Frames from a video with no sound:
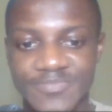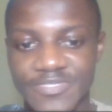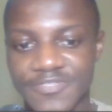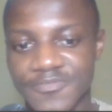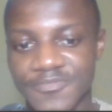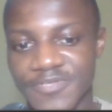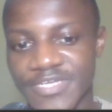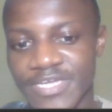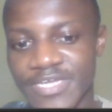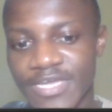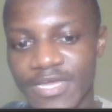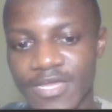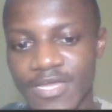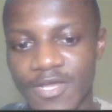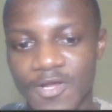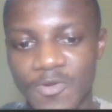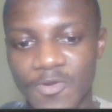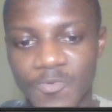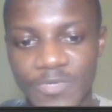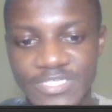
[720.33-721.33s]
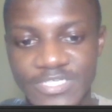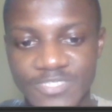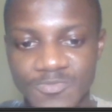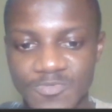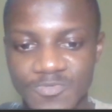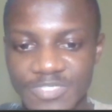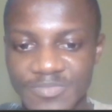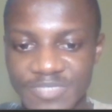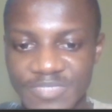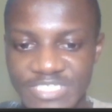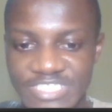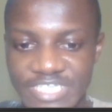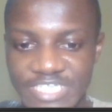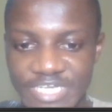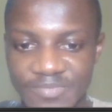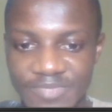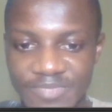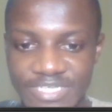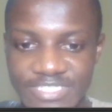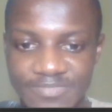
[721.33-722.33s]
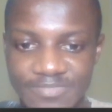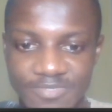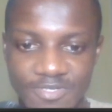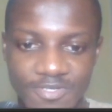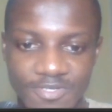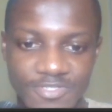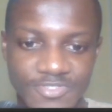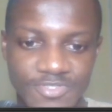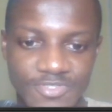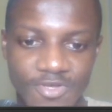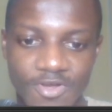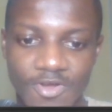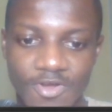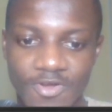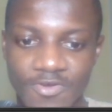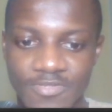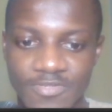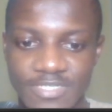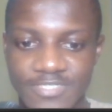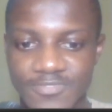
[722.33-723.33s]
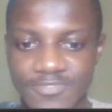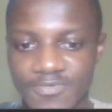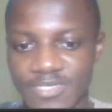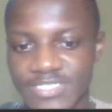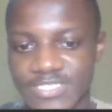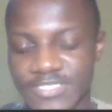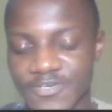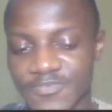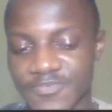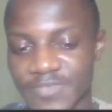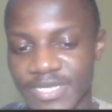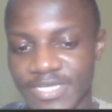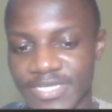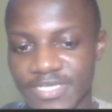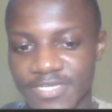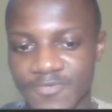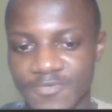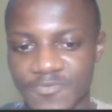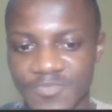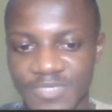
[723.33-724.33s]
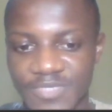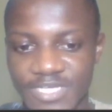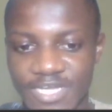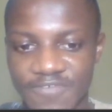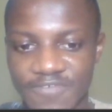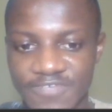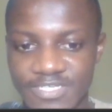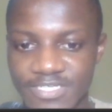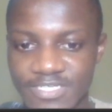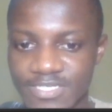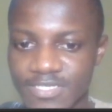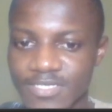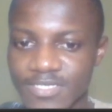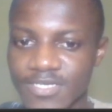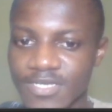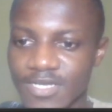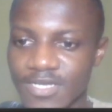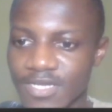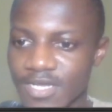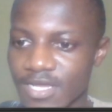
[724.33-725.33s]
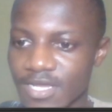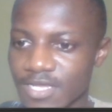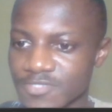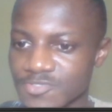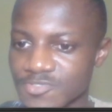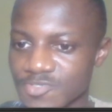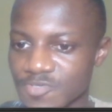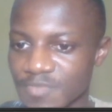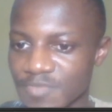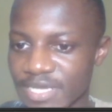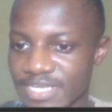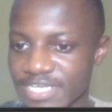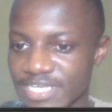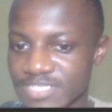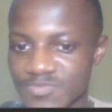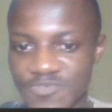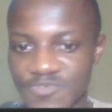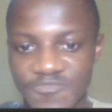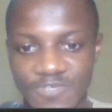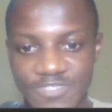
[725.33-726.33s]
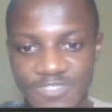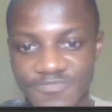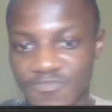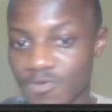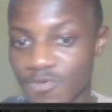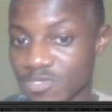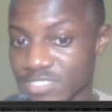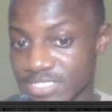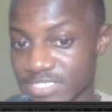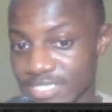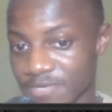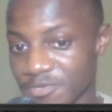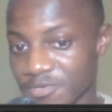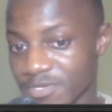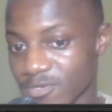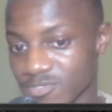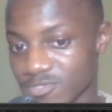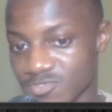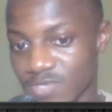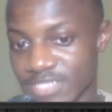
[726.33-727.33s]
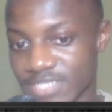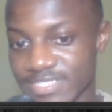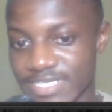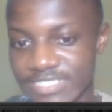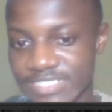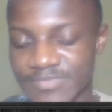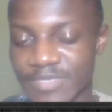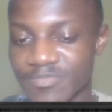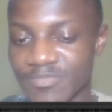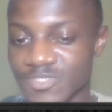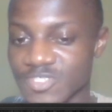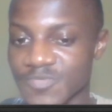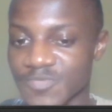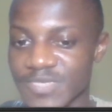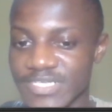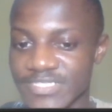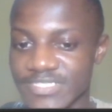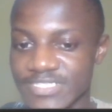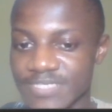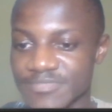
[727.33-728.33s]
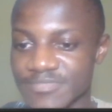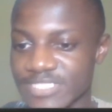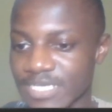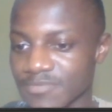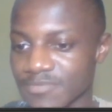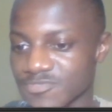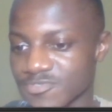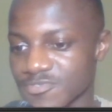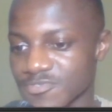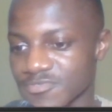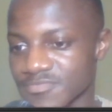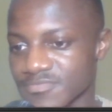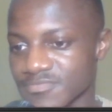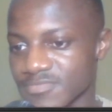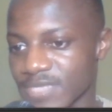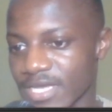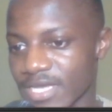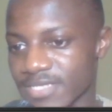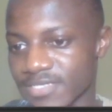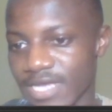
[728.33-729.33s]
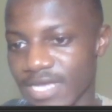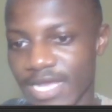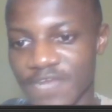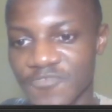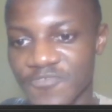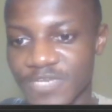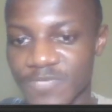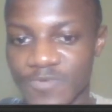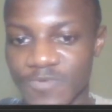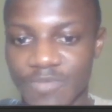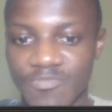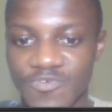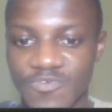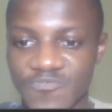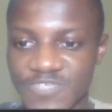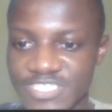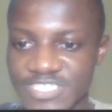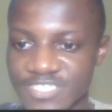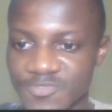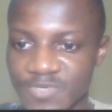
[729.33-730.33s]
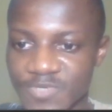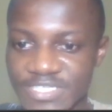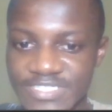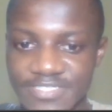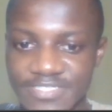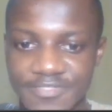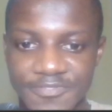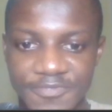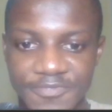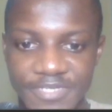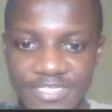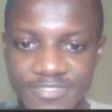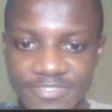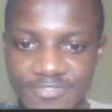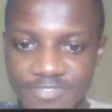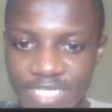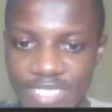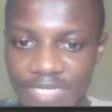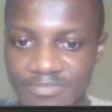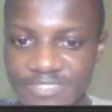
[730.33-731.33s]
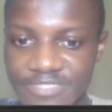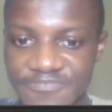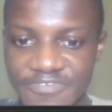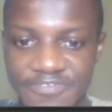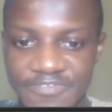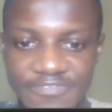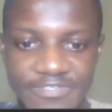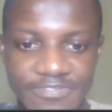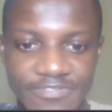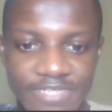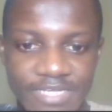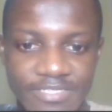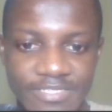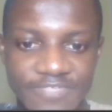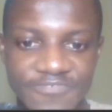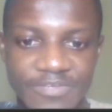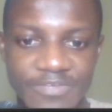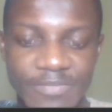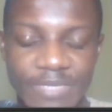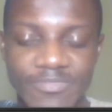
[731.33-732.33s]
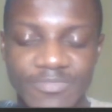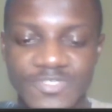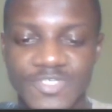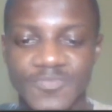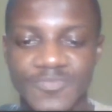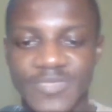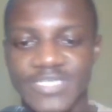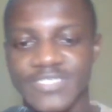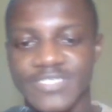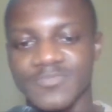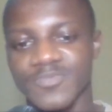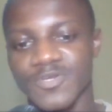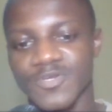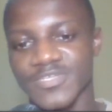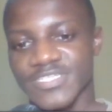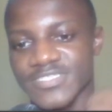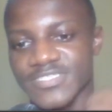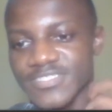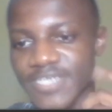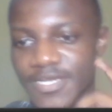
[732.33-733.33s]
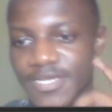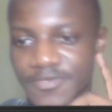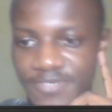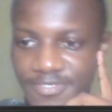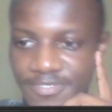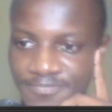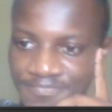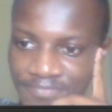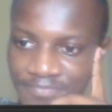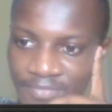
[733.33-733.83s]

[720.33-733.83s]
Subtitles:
b3, which would be checkmate because all the squares around my king would be covered. And so my next move was forced. The queen also attacks my bishop at the same time, so I have only one move, which is queen d3, to come defend my bishop and block this diagonal.